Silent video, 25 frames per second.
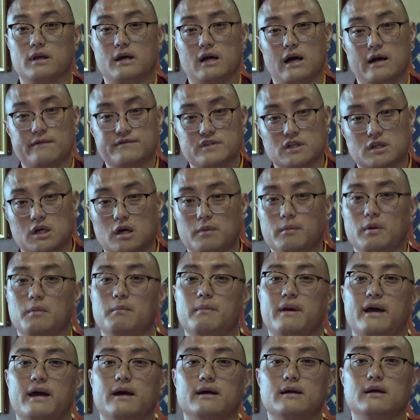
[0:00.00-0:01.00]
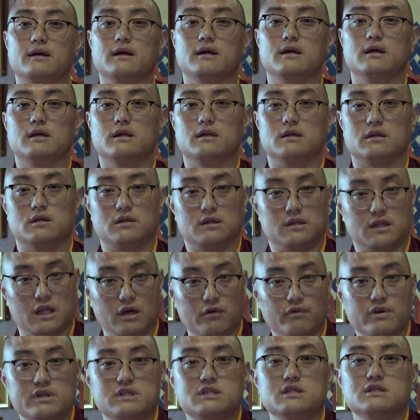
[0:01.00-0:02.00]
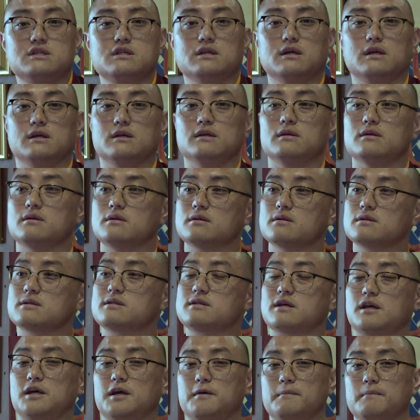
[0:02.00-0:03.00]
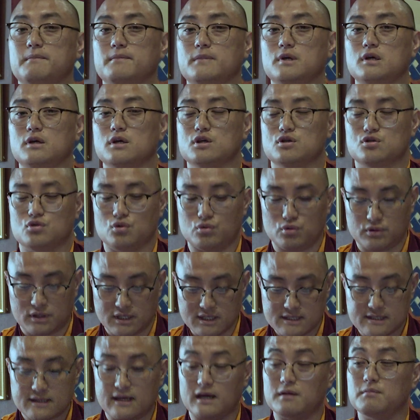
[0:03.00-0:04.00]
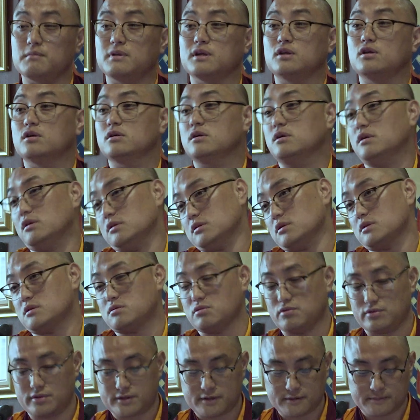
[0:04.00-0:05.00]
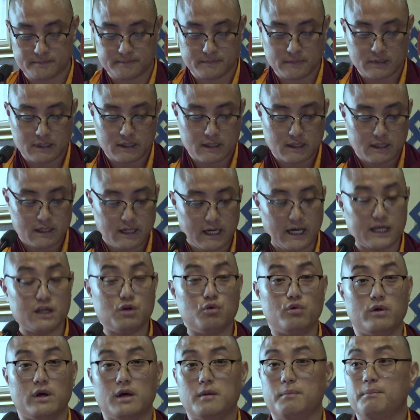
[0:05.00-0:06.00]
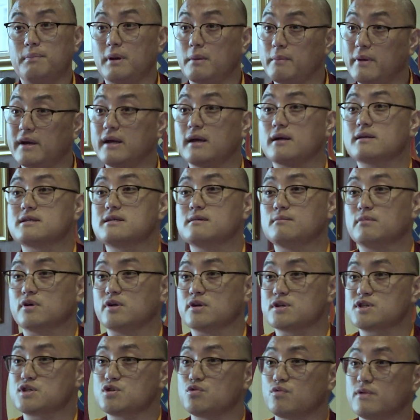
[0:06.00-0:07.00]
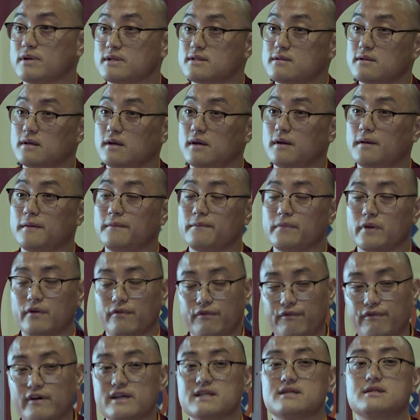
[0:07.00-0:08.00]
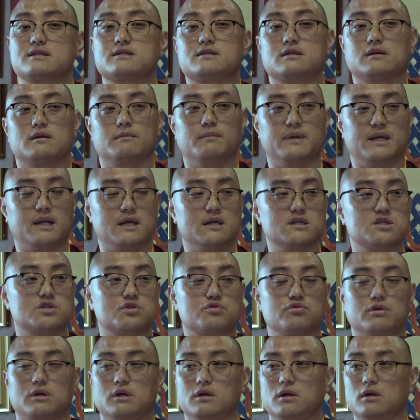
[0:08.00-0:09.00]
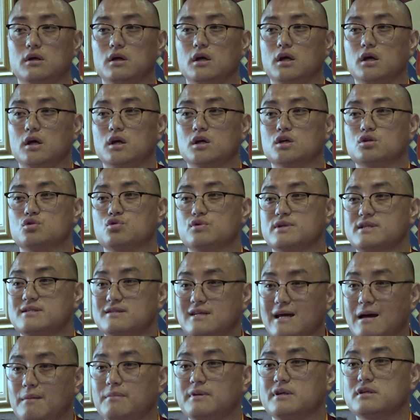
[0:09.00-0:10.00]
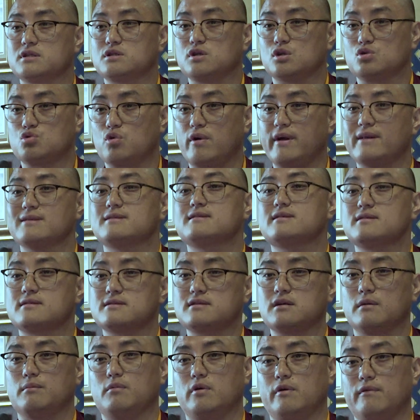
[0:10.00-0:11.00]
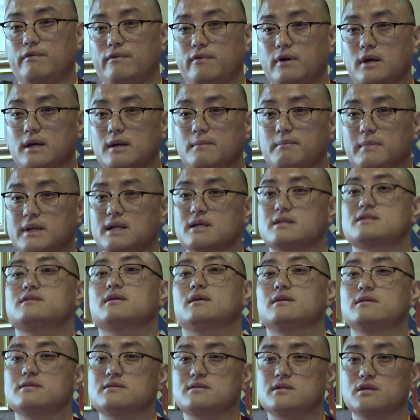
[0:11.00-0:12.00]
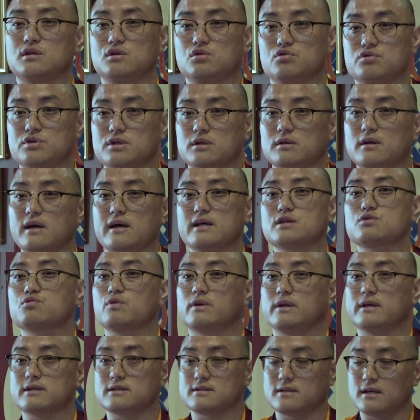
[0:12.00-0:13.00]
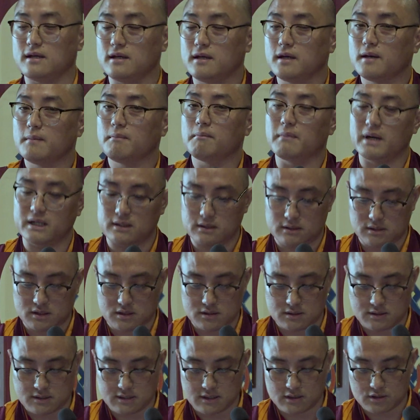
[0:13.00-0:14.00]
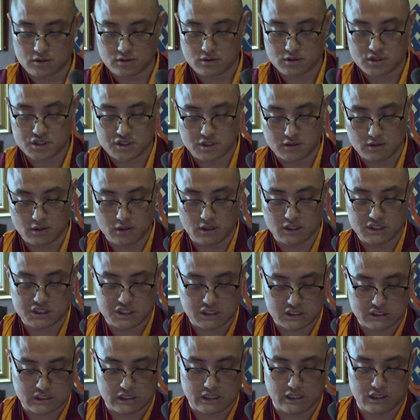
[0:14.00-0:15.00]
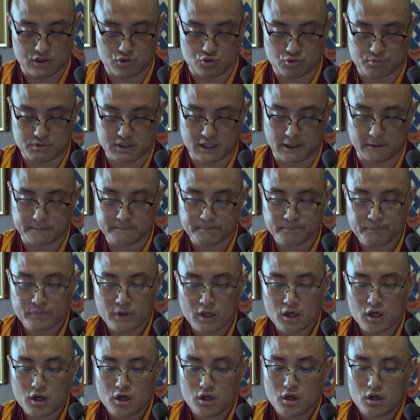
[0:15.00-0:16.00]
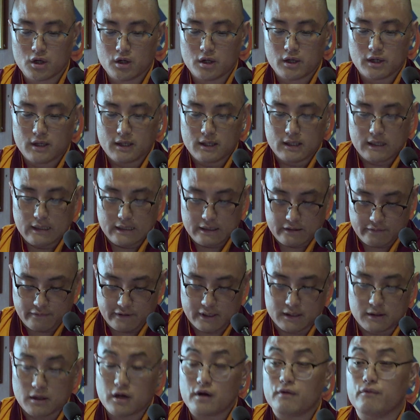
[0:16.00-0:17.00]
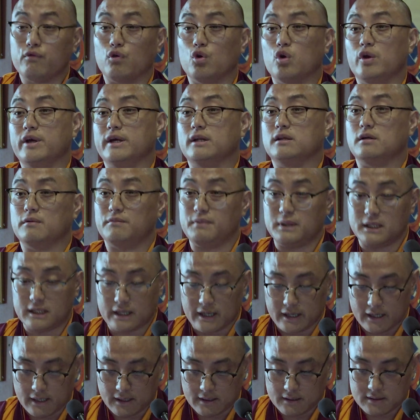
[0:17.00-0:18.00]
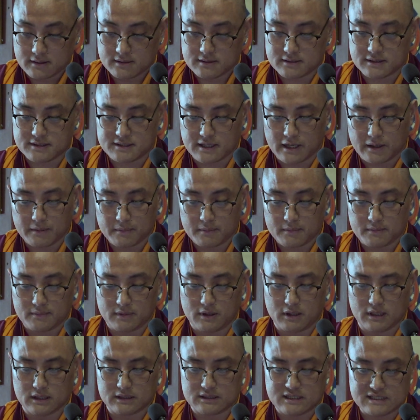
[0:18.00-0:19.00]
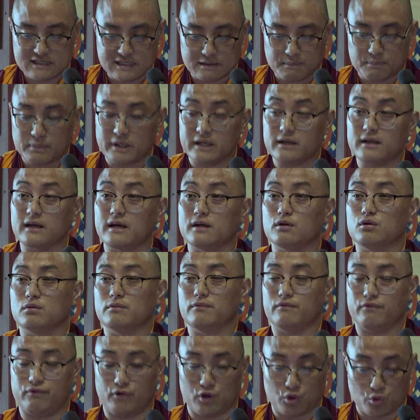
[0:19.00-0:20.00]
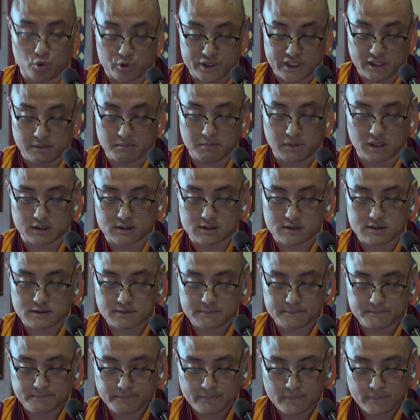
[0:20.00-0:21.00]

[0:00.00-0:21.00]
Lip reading: After coming back, they were teaching in Sikkim. So this can be the other source. Anyway, Pema Yangtze Monastery was the first monastery to establish the dual system of monastic institution as well as the meditation center, Sheda and Dubda, even following the Vinaya discipline and for ordained monks.